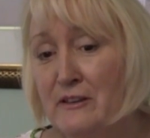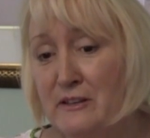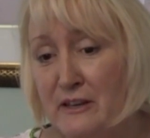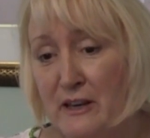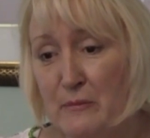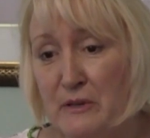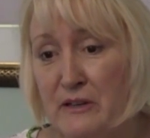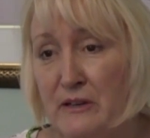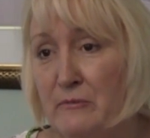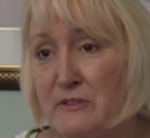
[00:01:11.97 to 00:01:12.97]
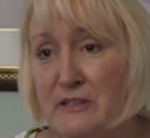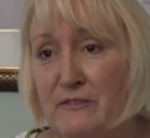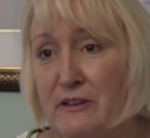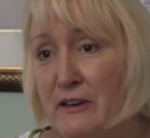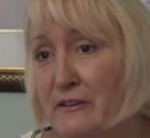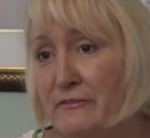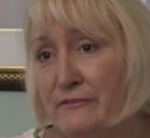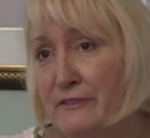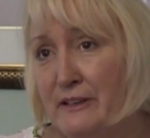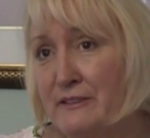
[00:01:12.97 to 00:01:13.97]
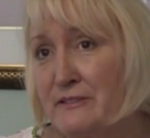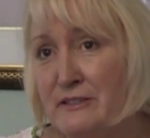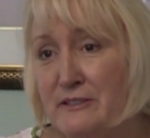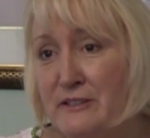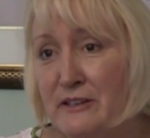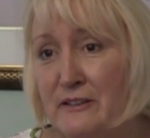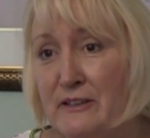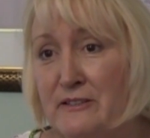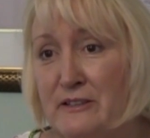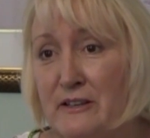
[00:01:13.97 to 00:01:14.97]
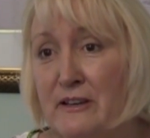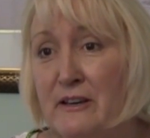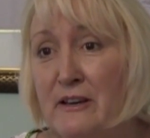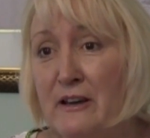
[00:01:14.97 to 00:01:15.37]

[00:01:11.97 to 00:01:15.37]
They came in, I wasn't even out of anesthesia, and they said,